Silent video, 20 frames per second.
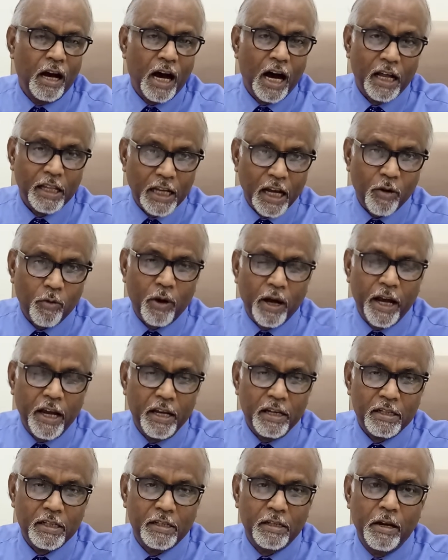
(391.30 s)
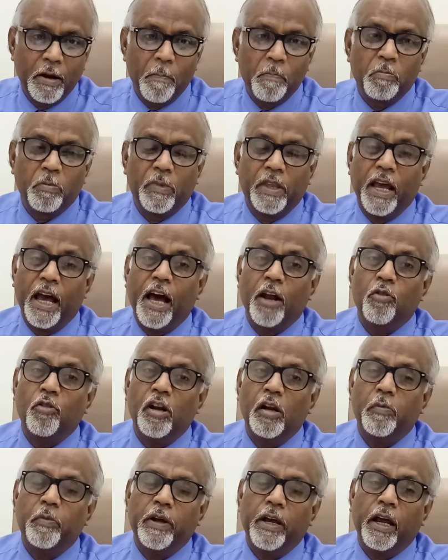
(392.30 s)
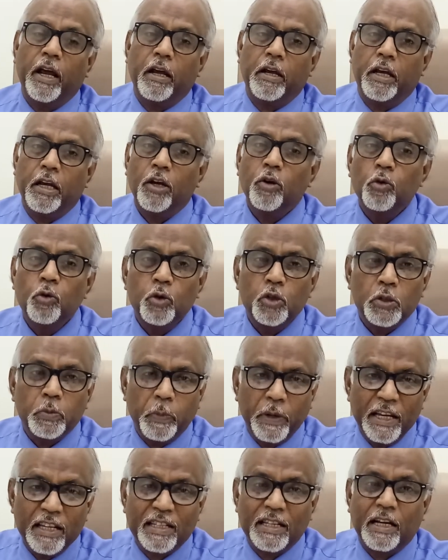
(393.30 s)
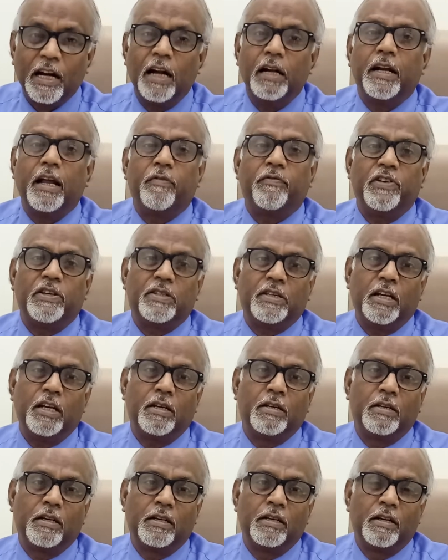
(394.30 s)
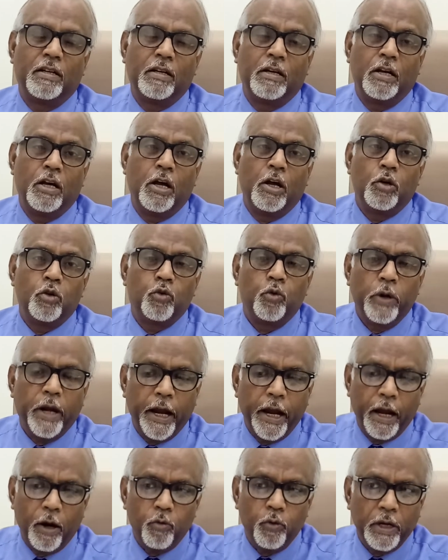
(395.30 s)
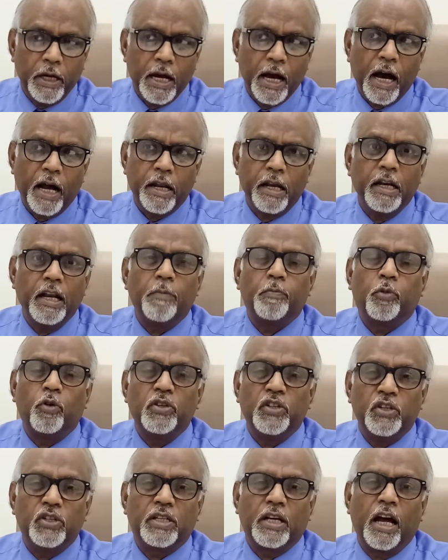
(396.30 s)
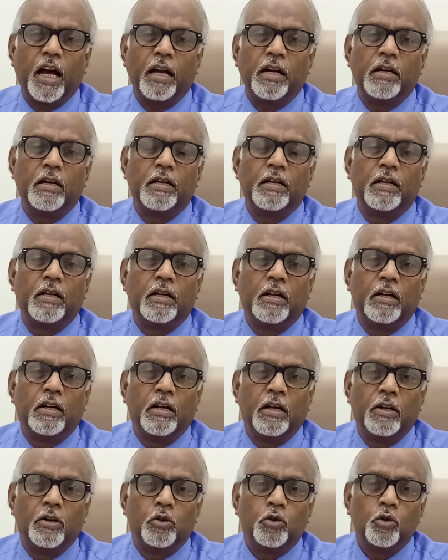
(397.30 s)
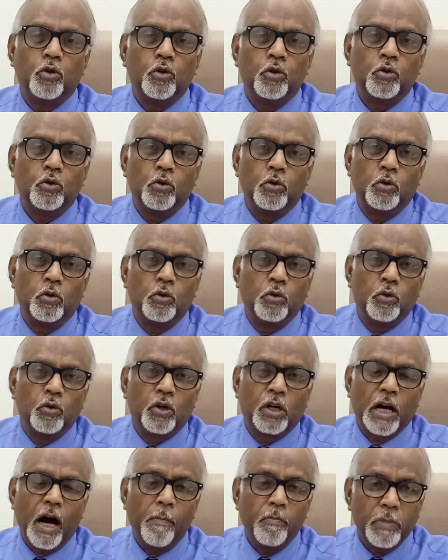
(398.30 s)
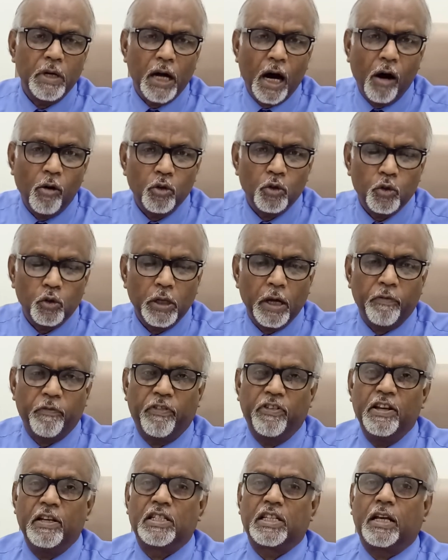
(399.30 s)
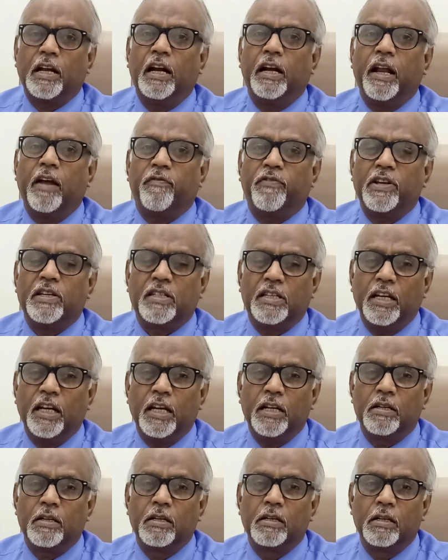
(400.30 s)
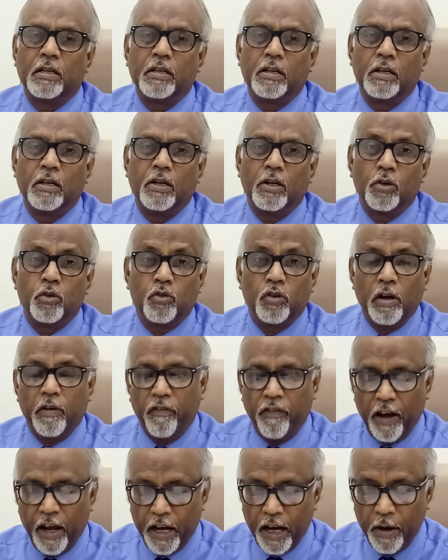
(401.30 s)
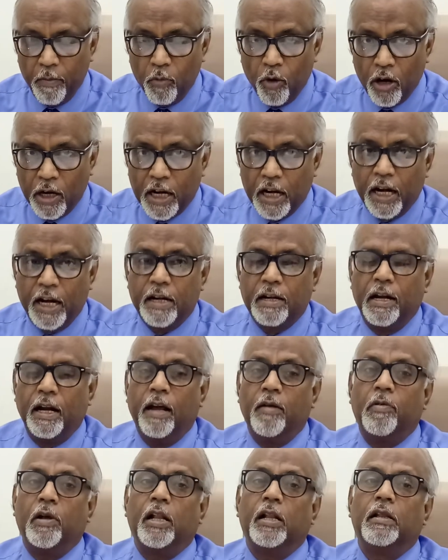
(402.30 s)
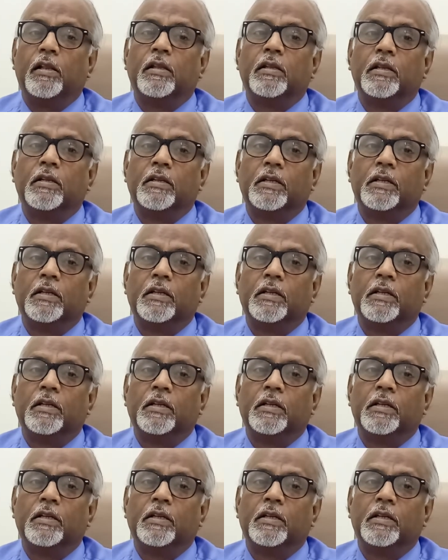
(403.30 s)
Otherwise, there will be a huge fiscal deficit. Today we are in a position to come down to the fiscal deficit to a very moderate level